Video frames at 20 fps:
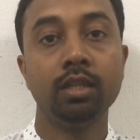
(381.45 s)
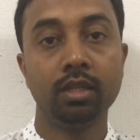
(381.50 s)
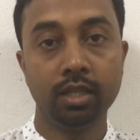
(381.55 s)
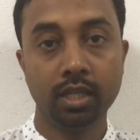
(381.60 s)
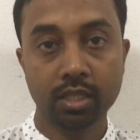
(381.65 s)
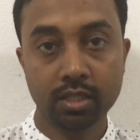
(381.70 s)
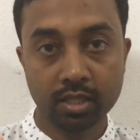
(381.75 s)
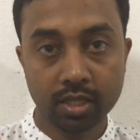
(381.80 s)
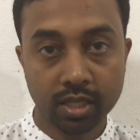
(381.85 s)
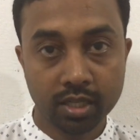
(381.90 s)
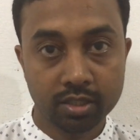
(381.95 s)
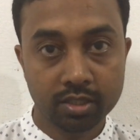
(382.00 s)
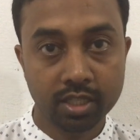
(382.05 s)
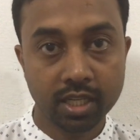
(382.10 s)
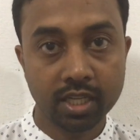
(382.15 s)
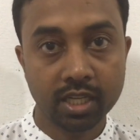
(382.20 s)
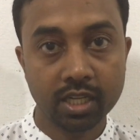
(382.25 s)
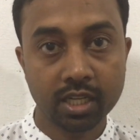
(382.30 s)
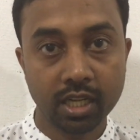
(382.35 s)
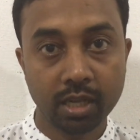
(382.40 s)

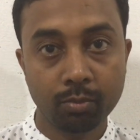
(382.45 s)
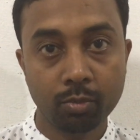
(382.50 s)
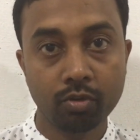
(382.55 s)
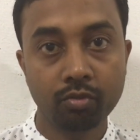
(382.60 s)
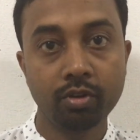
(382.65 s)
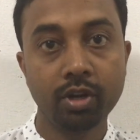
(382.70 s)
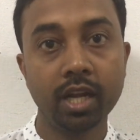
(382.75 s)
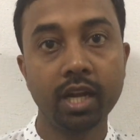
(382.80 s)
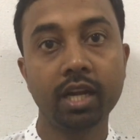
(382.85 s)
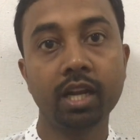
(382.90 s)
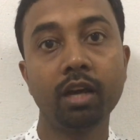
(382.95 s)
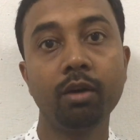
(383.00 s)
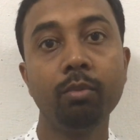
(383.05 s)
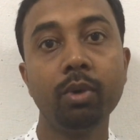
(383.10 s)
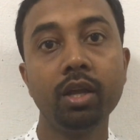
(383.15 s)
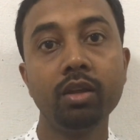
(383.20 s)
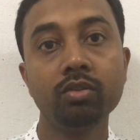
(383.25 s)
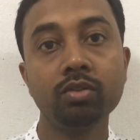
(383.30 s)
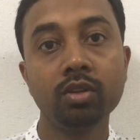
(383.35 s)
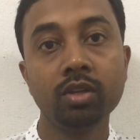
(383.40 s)
certain type of
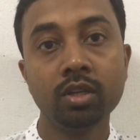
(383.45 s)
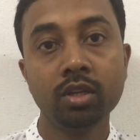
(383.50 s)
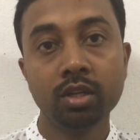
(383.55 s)
database,